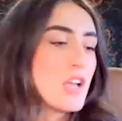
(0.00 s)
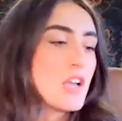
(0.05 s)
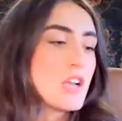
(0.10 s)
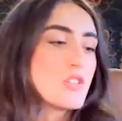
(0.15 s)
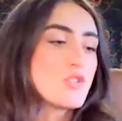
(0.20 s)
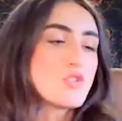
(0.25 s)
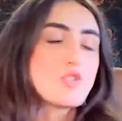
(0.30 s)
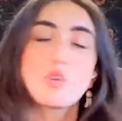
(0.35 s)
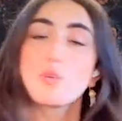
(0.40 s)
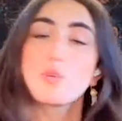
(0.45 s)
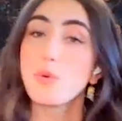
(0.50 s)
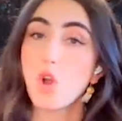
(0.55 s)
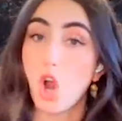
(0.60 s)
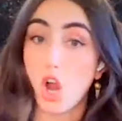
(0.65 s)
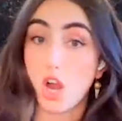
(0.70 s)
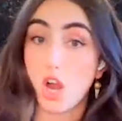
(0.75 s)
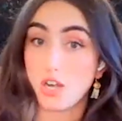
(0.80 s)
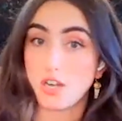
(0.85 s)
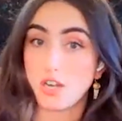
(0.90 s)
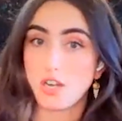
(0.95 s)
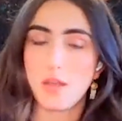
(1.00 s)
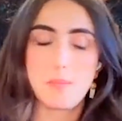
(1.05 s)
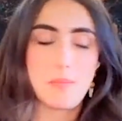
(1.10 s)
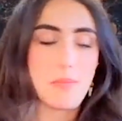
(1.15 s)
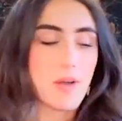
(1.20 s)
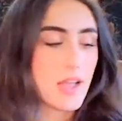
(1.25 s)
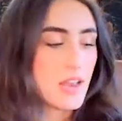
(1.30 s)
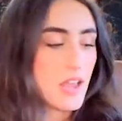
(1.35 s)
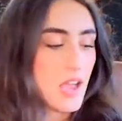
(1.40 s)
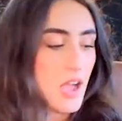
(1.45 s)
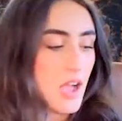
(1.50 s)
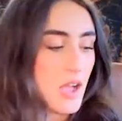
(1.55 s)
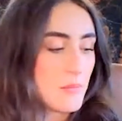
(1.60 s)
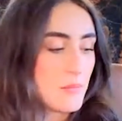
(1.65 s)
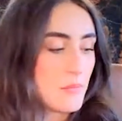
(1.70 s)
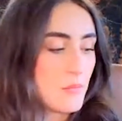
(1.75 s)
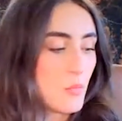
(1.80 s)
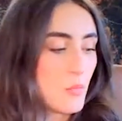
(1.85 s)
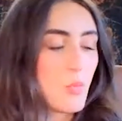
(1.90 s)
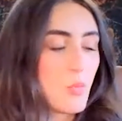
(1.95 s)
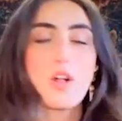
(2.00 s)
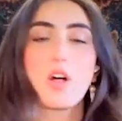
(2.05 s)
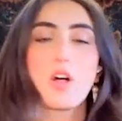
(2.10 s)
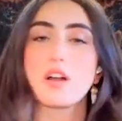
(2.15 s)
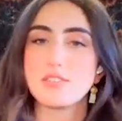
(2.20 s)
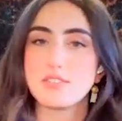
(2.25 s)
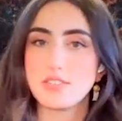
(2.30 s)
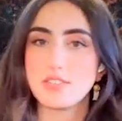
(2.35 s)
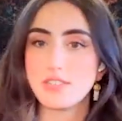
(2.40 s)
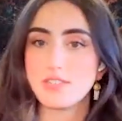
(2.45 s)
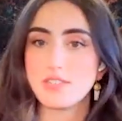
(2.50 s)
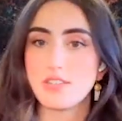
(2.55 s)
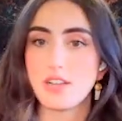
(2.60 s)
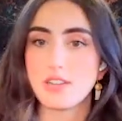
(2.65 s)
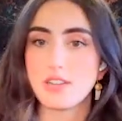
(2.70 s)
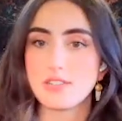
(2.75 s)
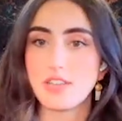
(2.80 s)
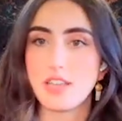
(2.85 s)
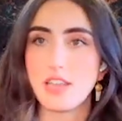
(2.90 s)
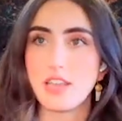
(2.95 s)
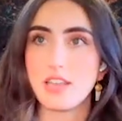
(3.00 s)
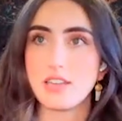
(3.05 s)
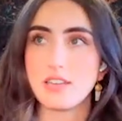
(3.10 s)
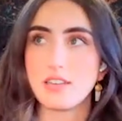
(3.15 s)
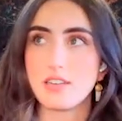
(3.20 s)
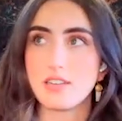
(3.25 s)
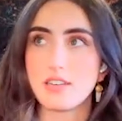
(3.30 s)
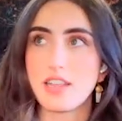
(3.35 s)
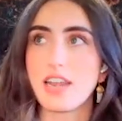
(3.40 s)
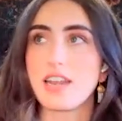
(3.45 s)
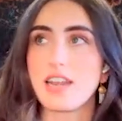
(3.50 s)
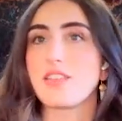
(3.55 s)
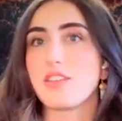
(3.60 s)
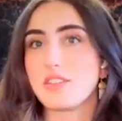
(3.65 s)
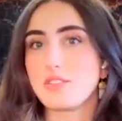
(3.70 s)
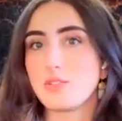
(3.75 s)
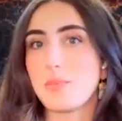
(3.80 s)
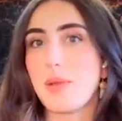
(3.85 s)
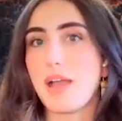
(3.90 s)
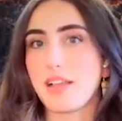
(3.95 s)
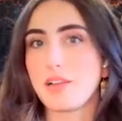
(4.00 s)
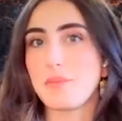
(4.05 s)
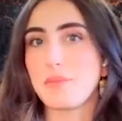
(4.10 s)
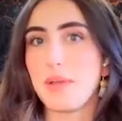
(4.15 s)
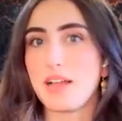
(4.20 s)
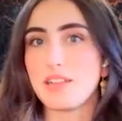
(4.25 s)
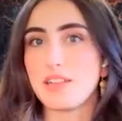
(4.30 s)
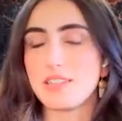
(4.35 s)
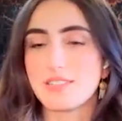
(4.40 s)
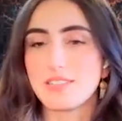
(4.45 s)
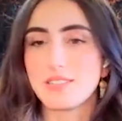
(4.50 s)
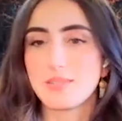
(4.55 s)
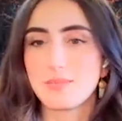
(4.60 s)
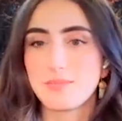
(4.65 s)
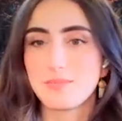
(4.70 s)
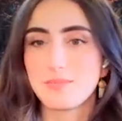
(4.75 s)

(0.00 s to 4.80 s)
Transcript: super hard, but will assist us in getting things back in balance.